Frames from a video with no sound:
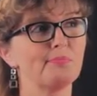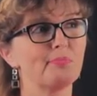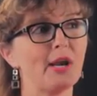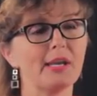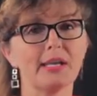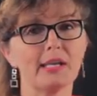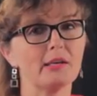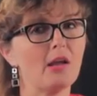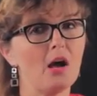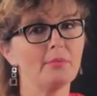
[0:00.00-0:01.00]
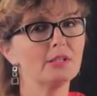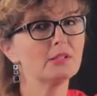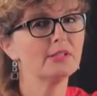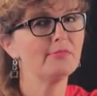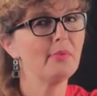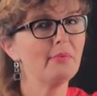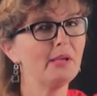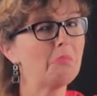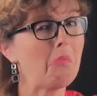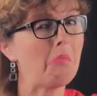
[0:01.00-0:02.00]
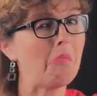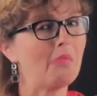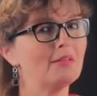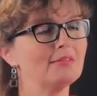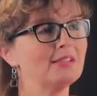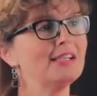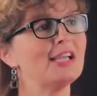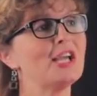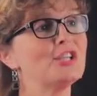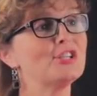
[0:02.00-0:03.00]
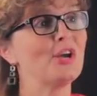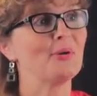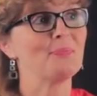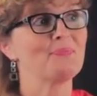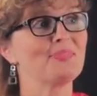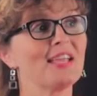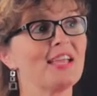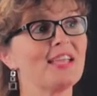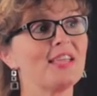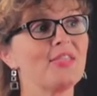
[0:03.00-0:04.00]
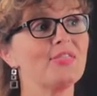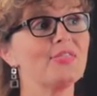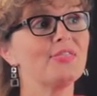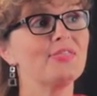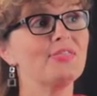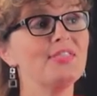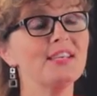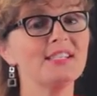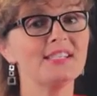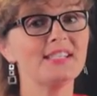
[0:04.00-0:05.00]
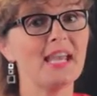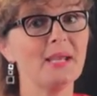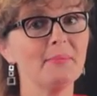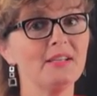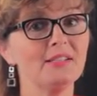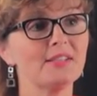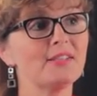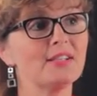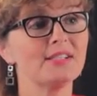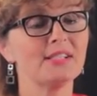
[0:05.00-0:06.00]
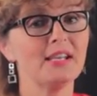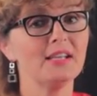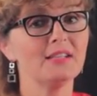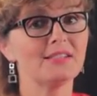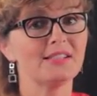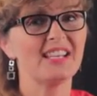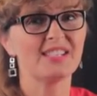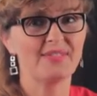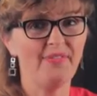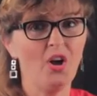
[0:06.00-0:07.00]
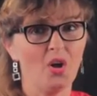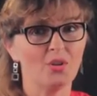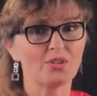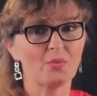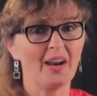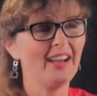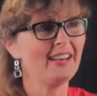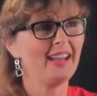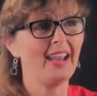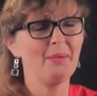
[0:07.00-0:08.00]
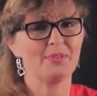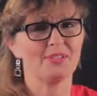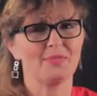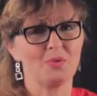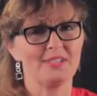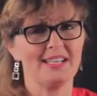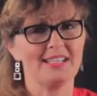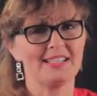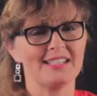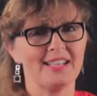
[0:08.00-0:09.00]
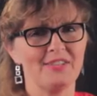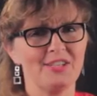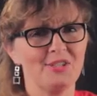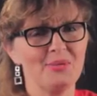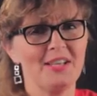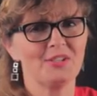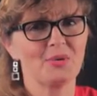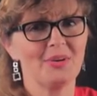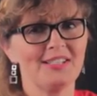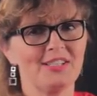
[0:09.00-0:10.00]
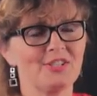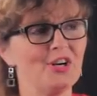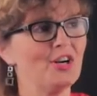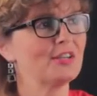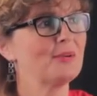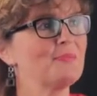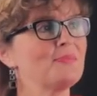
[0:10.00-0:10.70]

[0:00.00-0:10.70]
predicate nominative, maybe? So, this statement, this sentence is false, right? 8 plus 14 isn't 72. That's crazy talk.